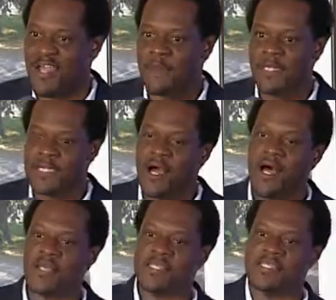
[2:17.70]

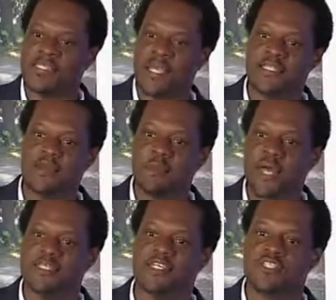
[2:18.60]
Because it sends a
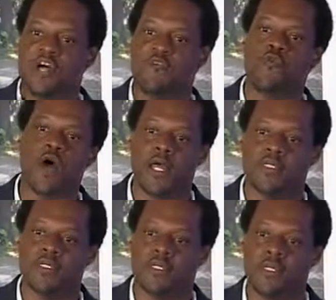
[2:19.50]
message of what?
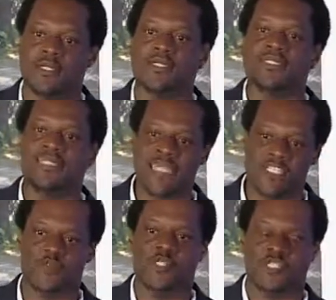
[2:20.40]

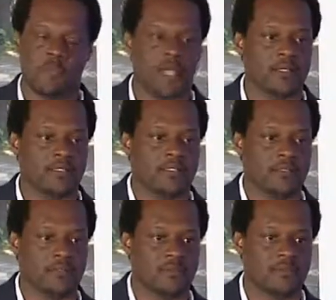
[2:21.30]
Disrespect.
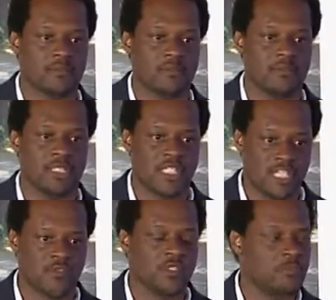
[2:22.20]

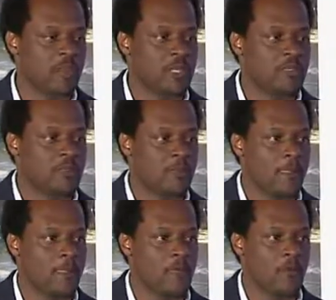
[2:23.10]
Disrespect,
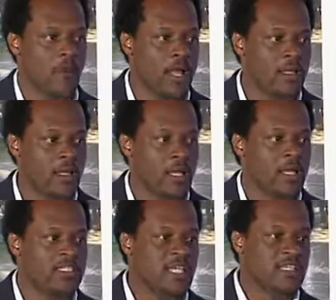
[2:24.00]
right? It
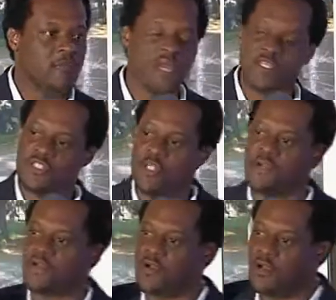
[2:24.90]
sends a message
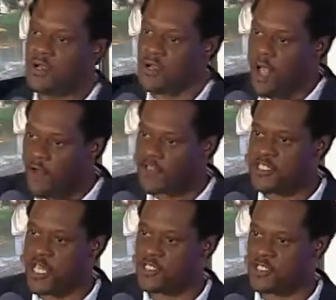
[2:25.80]
of
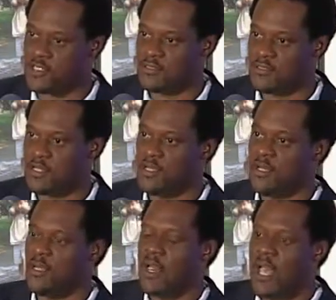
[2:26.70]
confrontation.
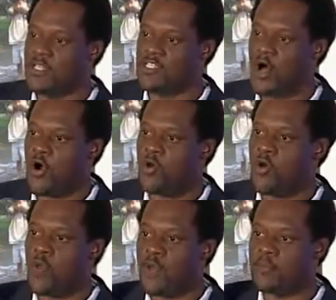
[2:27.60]
And so
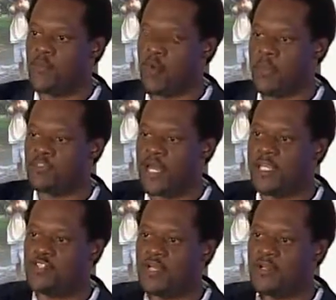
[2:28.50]
what I'm trying to
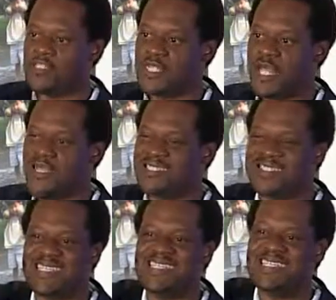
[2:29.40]
get you to understand is
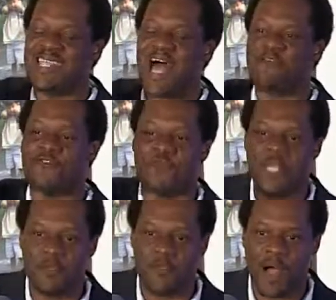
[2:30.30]
this is not from
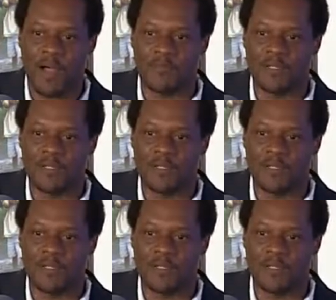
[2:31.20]
hip hop.